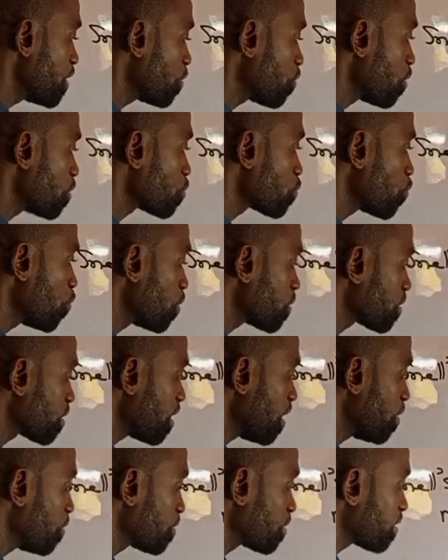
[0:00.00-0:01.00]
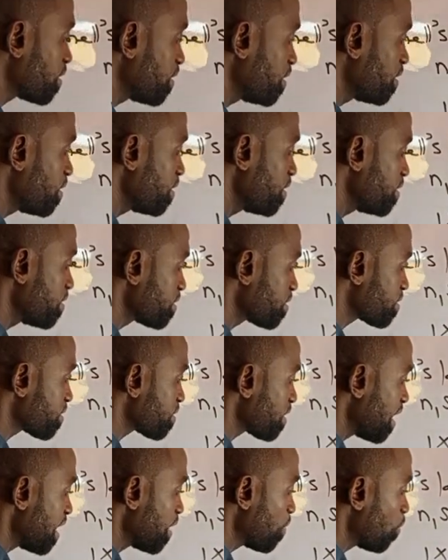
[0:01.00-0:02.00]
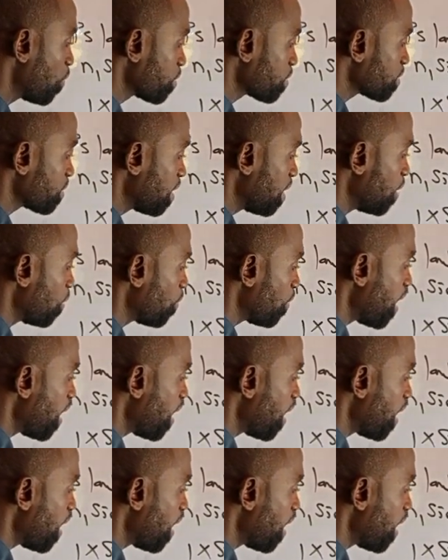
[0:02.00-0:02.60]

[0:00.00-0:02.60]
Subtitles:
equals to what now? 3 sine what now?